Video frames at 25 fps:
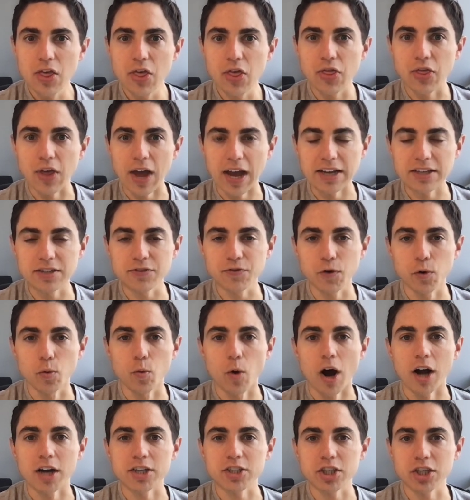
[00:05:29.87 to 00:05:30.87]
Thanks for
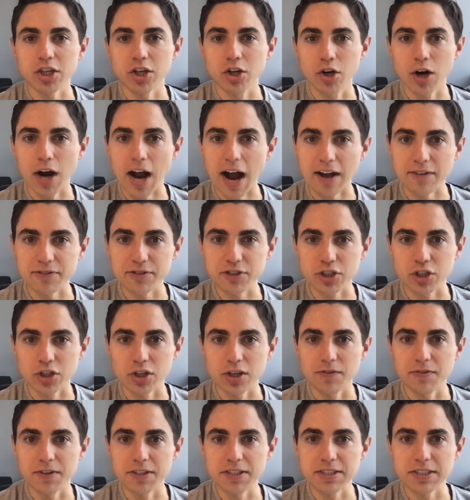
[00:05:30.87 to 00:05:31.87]
watching Graf's
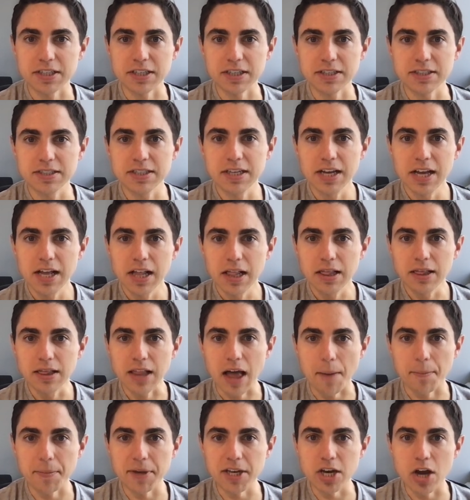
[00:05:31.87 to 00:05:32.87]
Grievances.
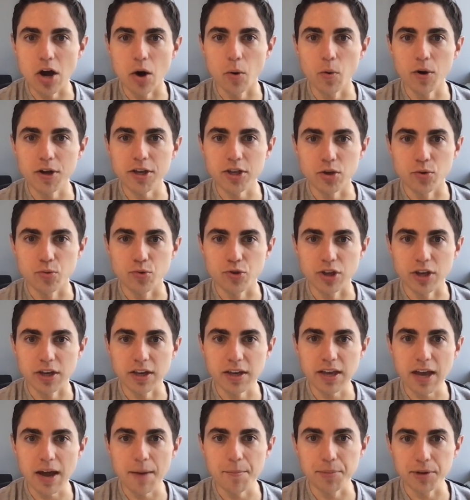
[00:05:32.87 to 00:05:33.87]
Let me know what you
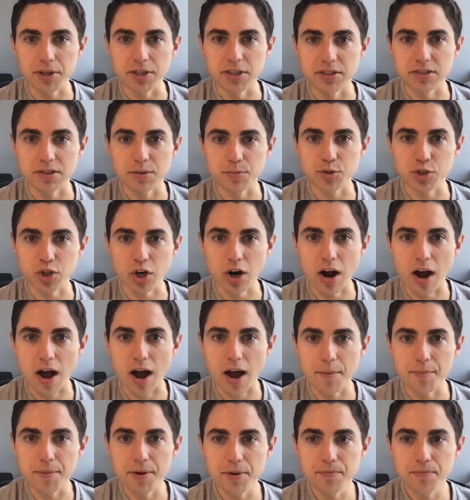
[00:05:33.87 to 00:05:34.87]
think and please subscribe.